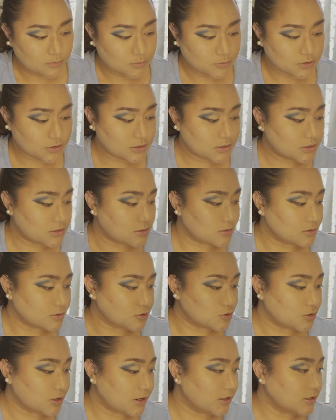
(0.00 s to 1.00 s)
Just
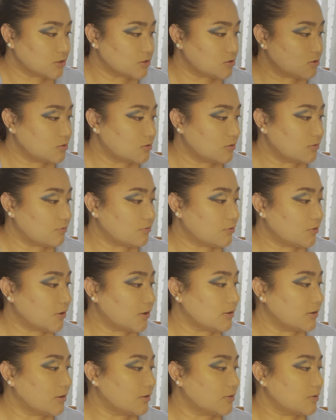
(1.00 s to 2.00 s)
trying to look for
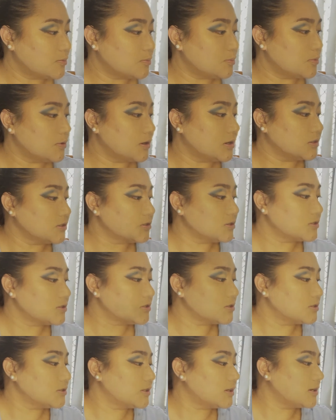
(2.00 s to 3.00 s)
another brush
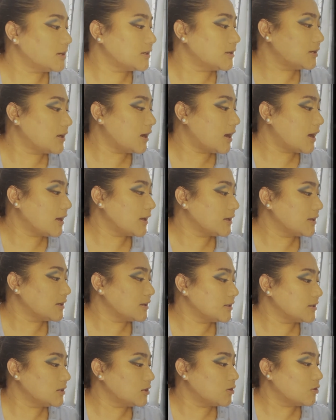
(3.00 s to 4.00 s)
so that I
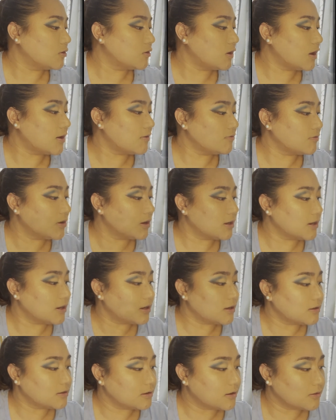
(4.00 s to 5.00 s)
know I've got
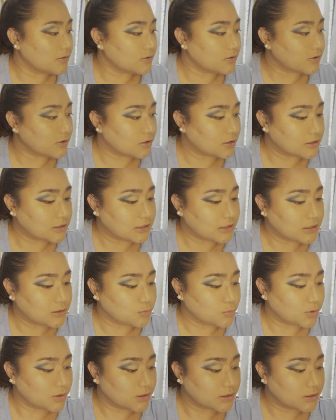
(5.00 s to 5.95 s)
another clean